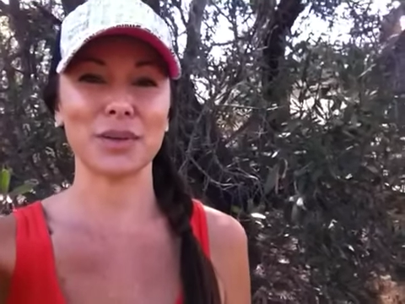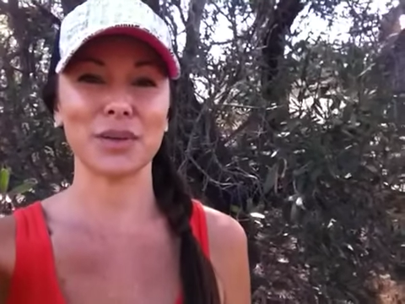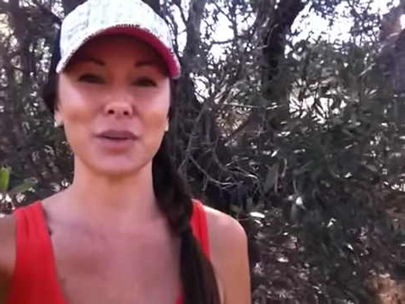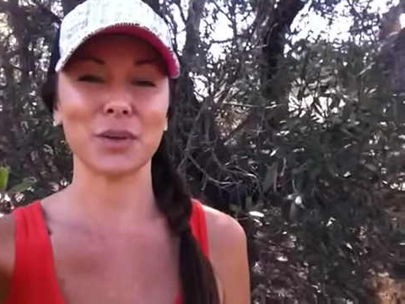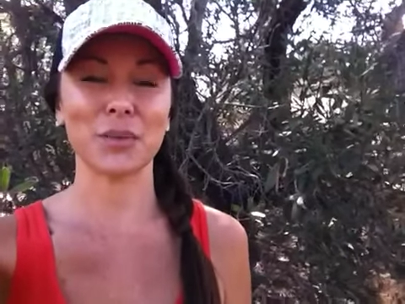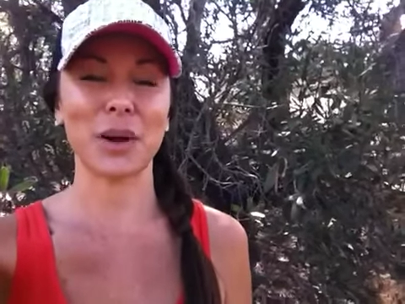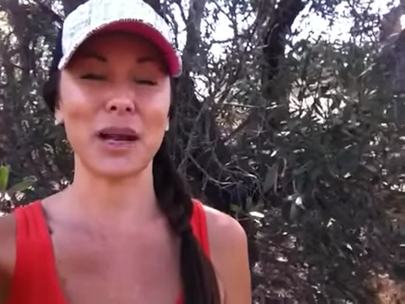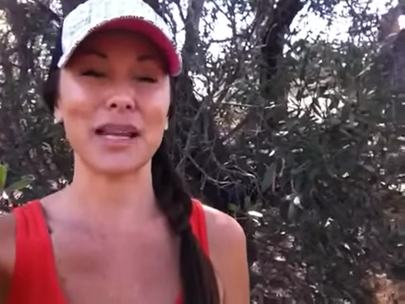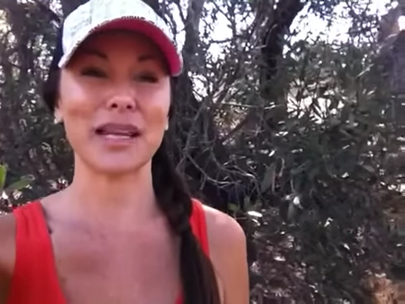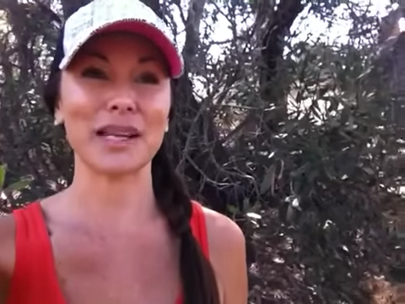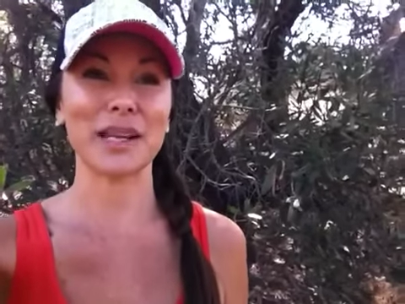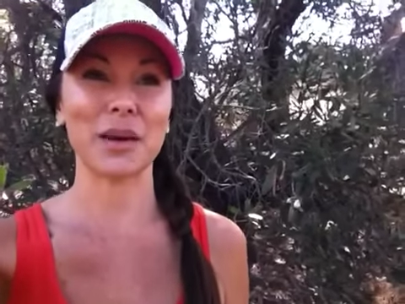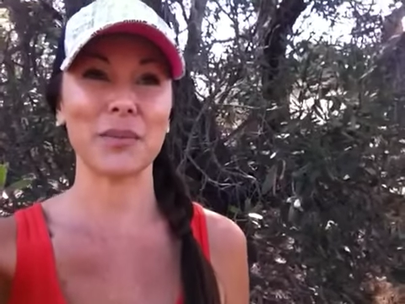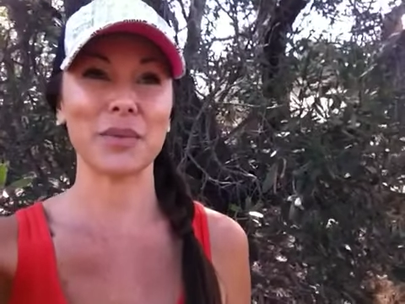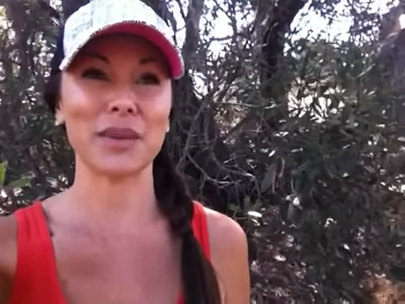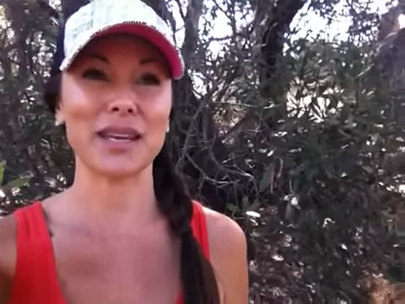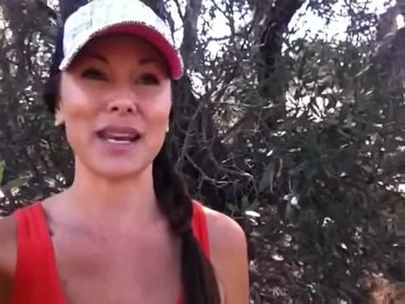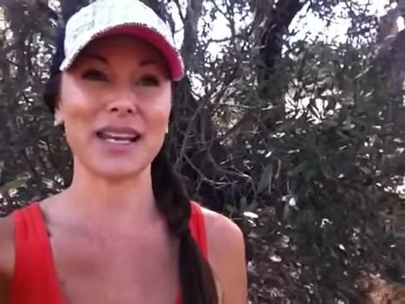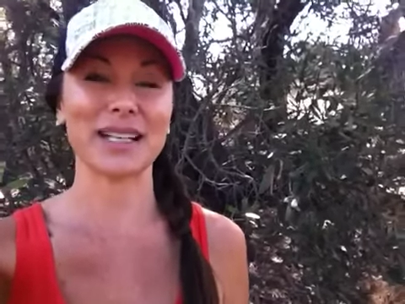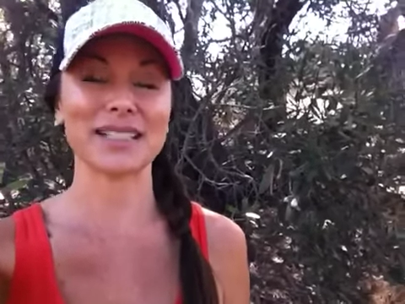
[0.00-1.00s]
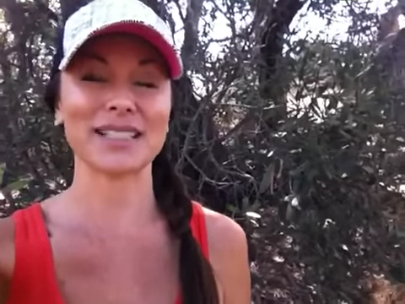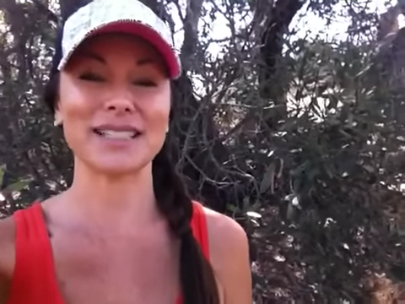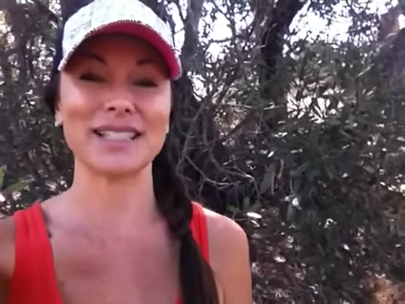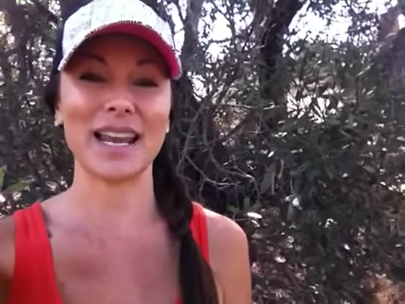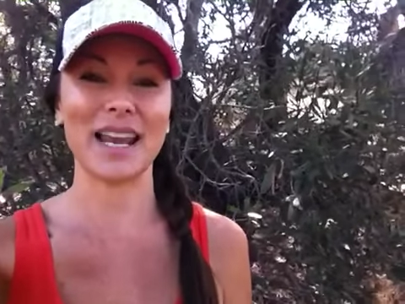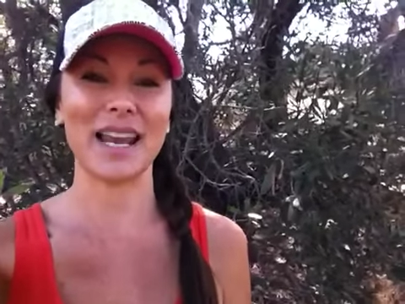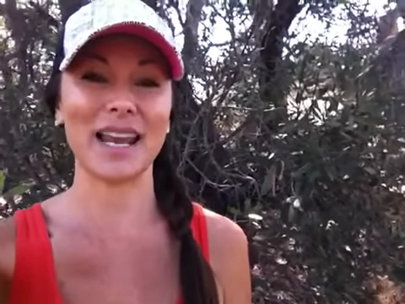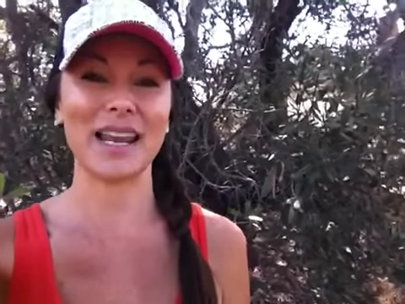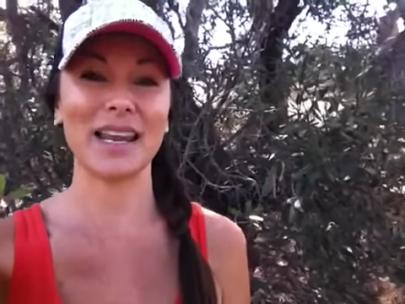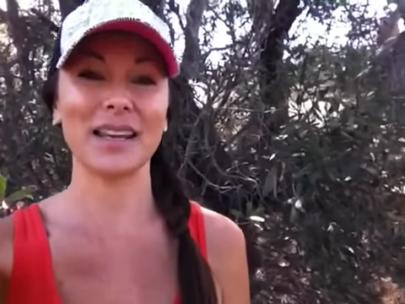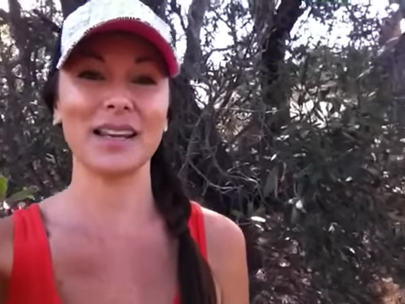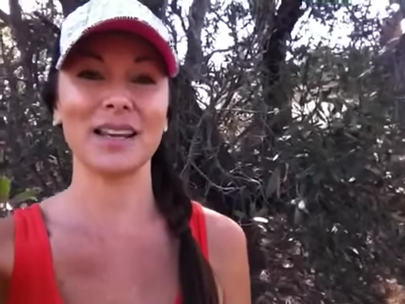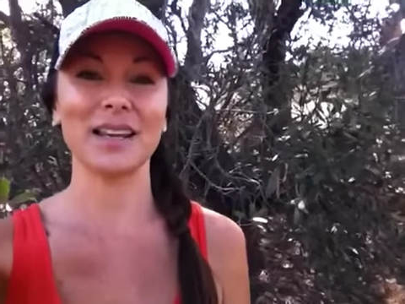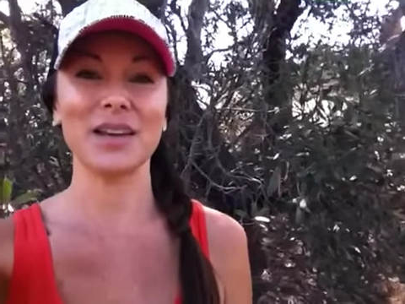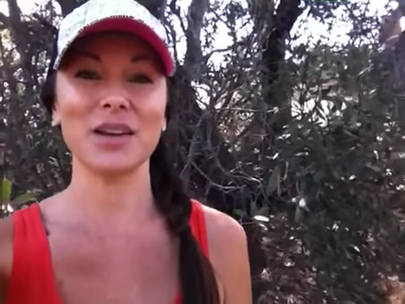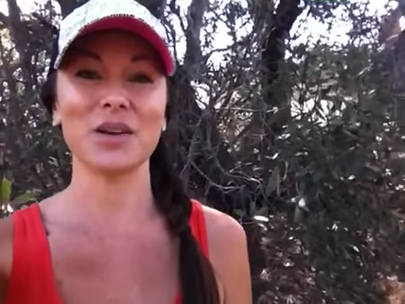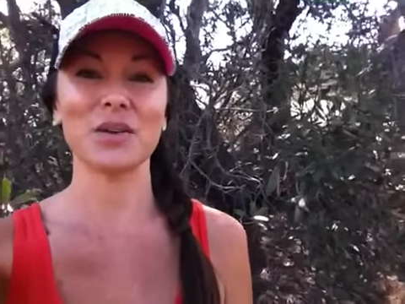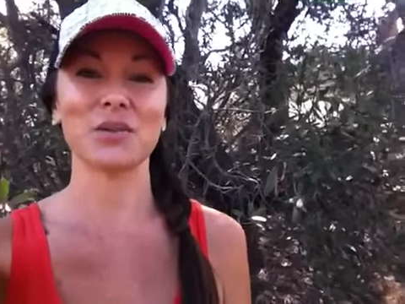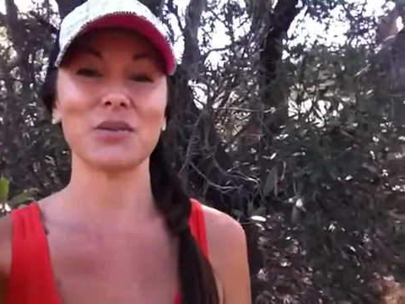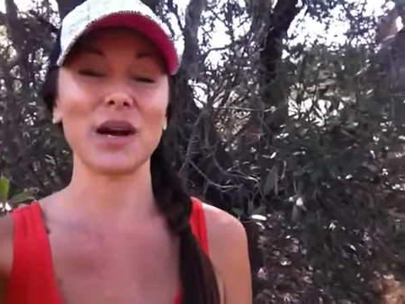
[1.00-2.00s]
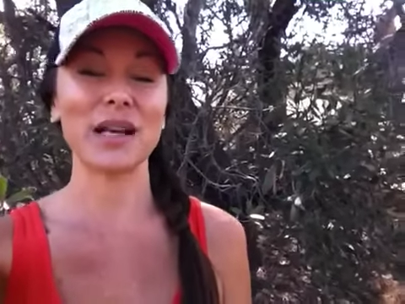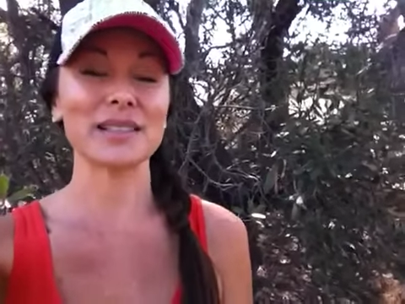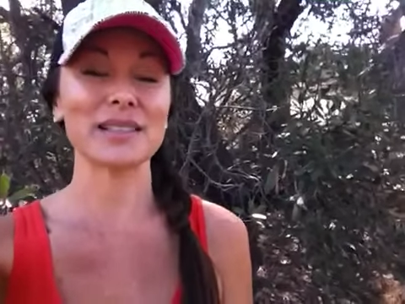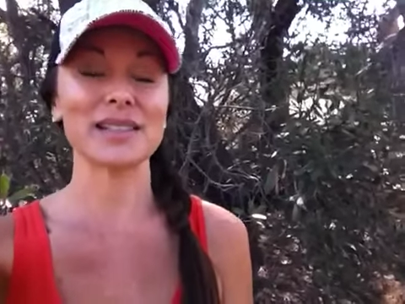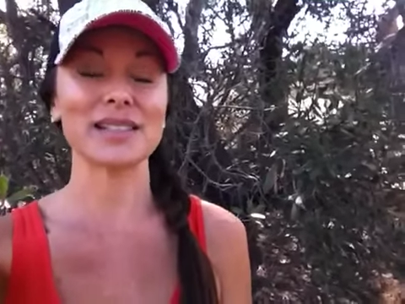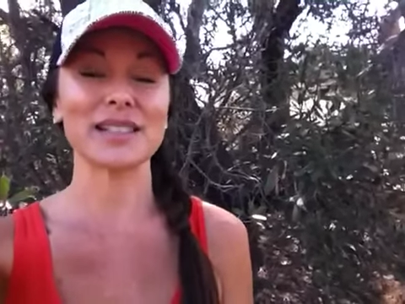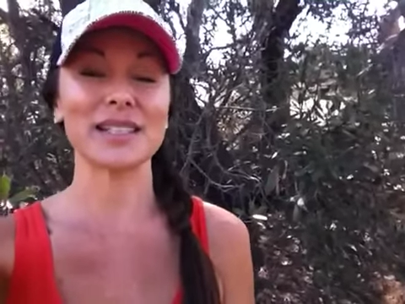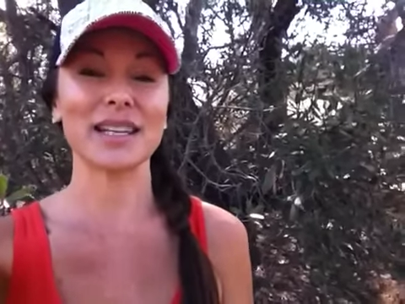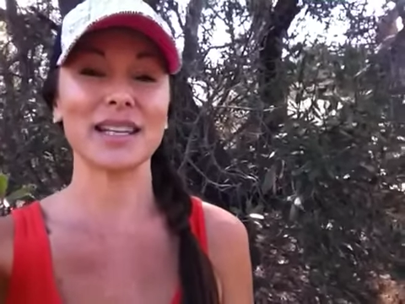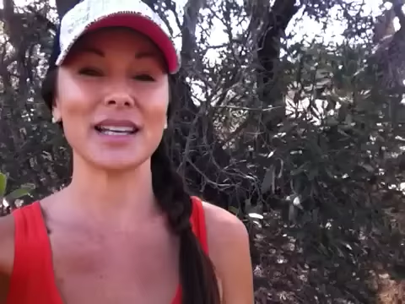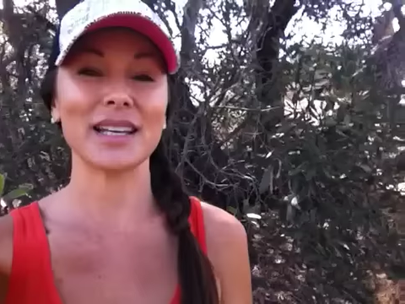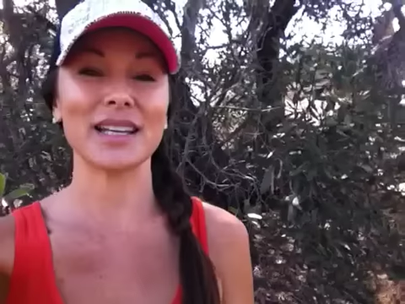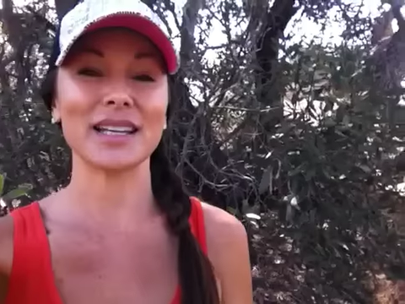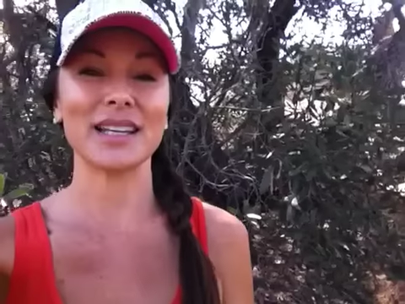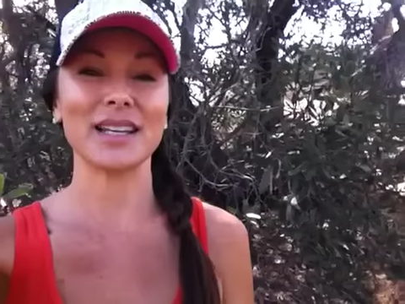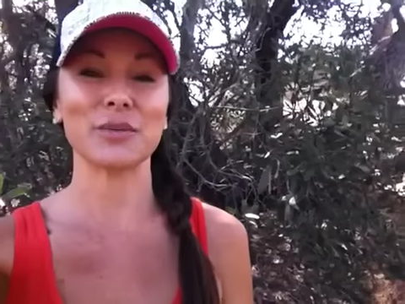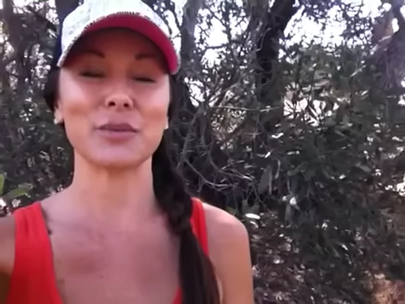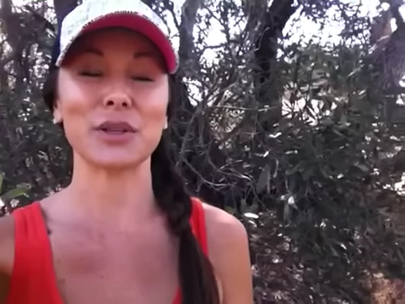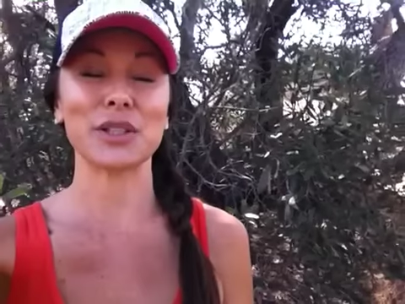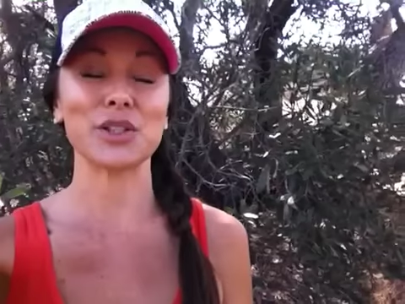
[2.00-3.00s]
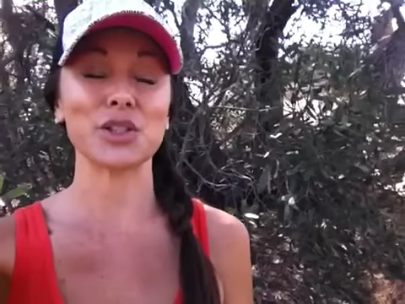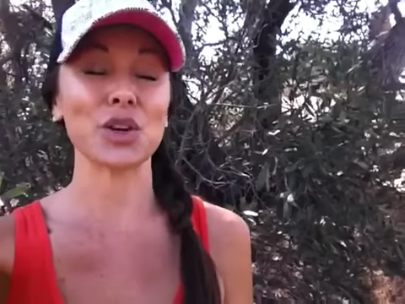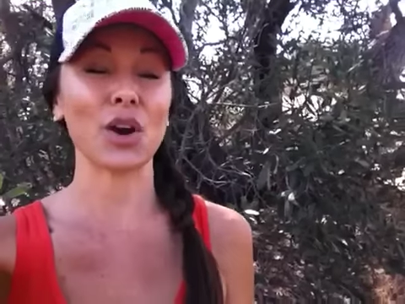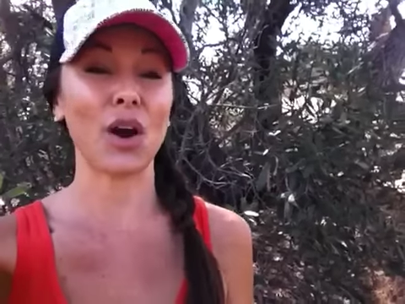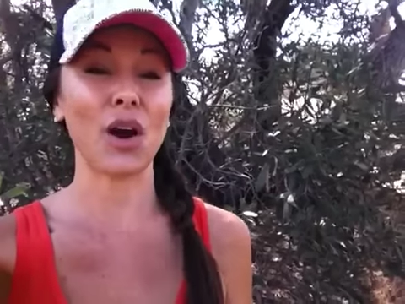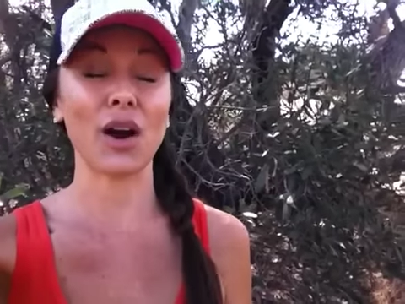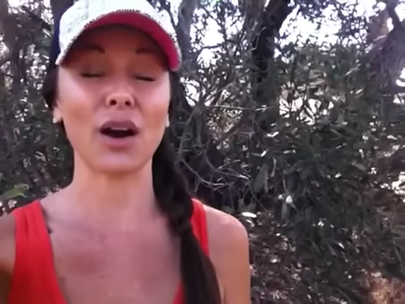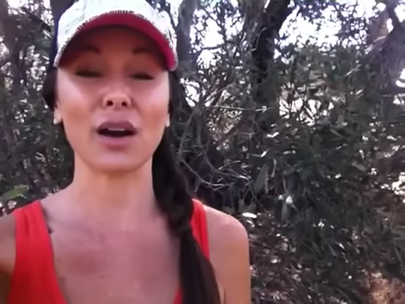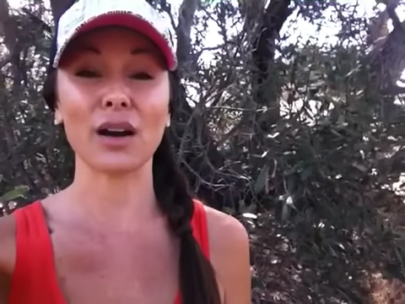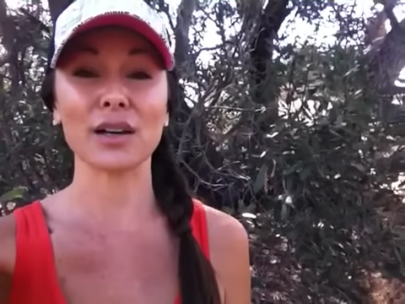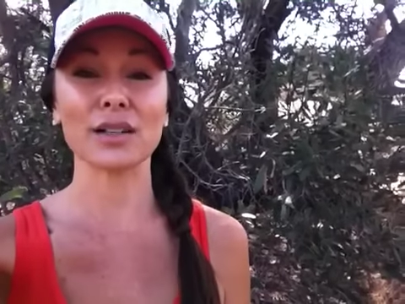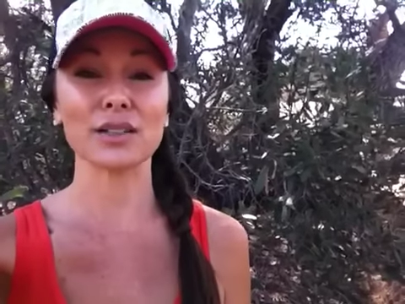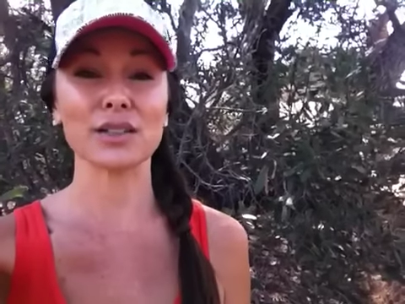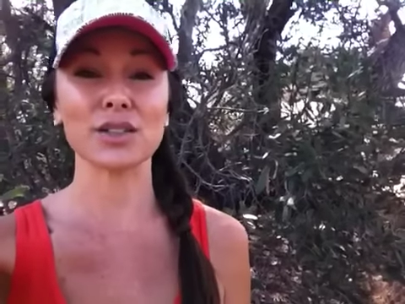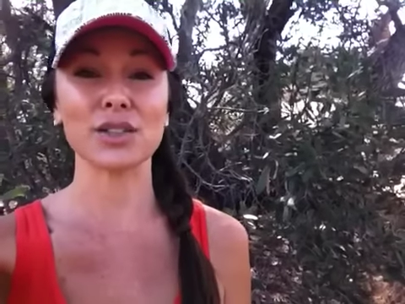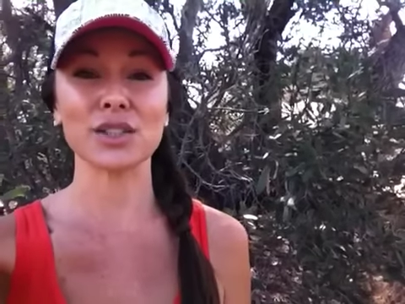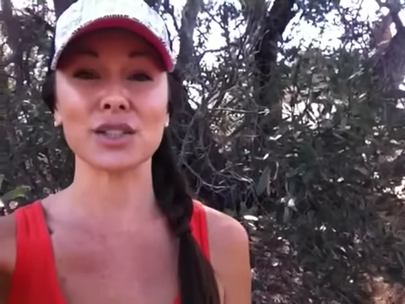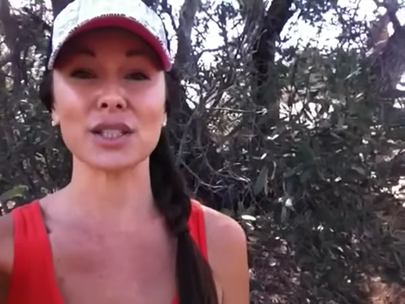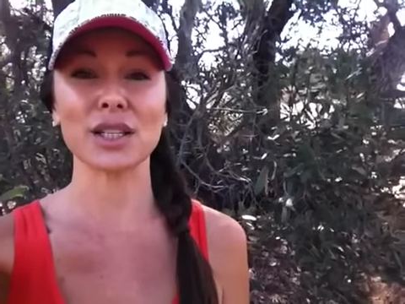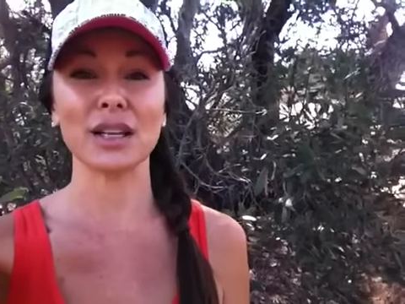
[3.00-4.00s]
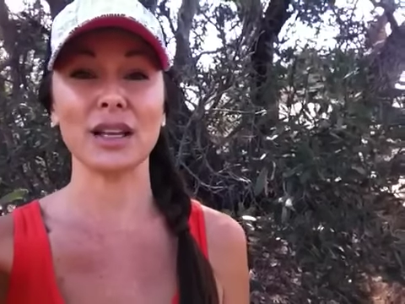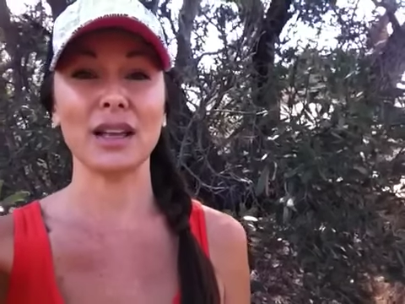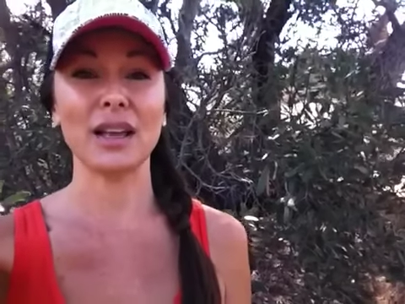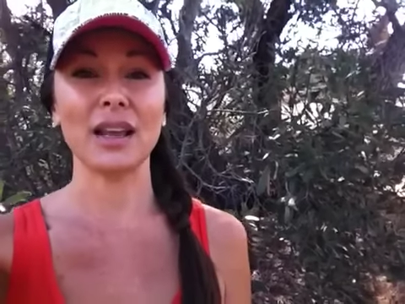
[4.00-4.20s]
you're waking up the next day rested, recharged,